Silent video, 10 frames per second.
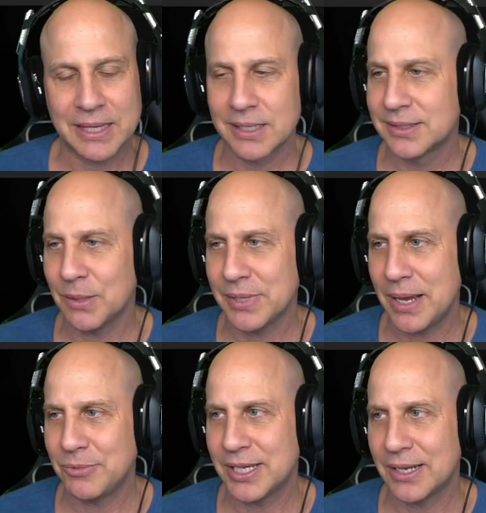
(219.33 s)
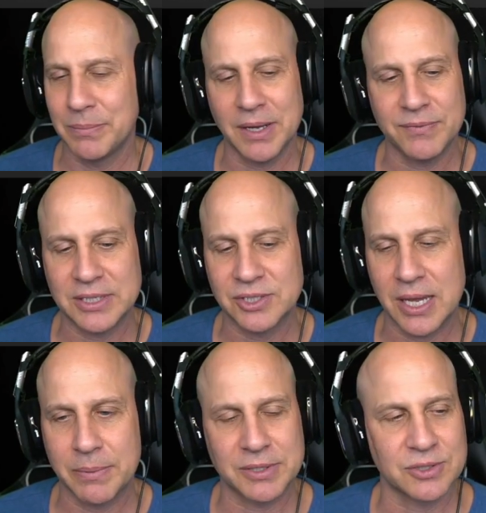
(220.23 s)
Sometimes you got to buff these
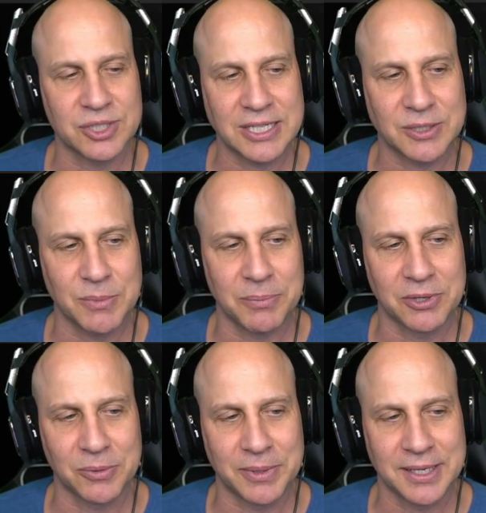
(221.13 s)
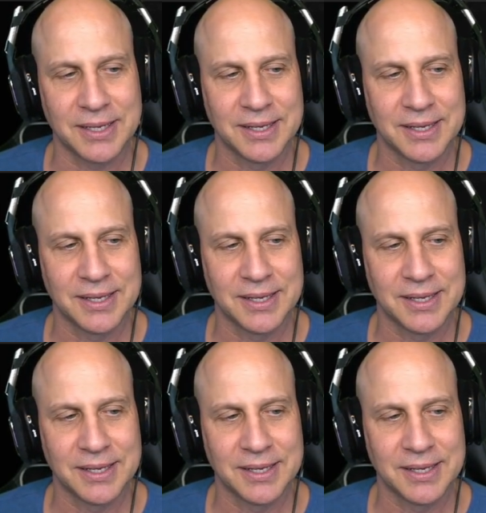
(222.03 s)
champions or change them up a little bit.